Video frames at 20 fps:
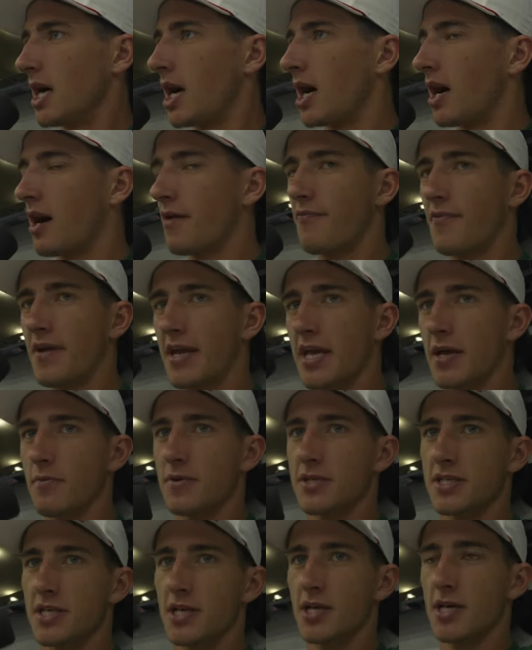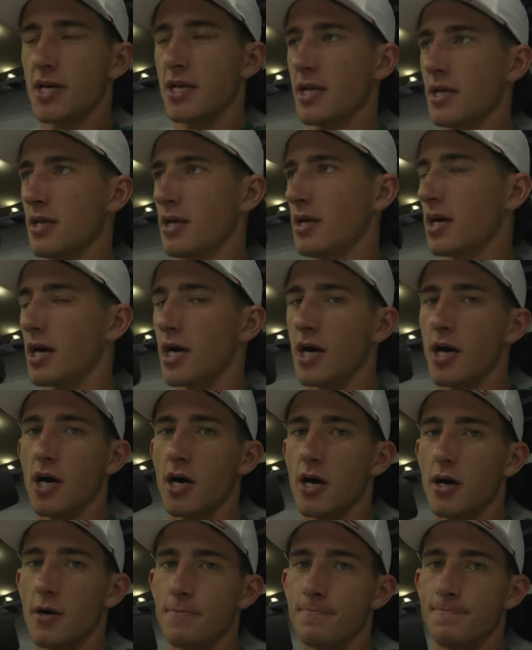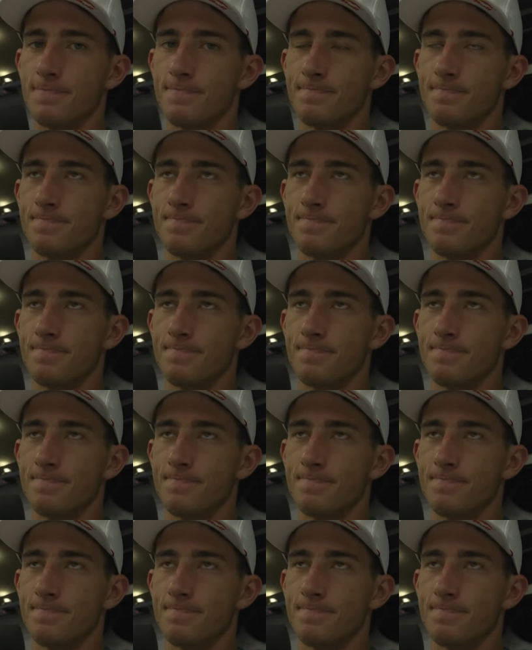Off weekend was good. Got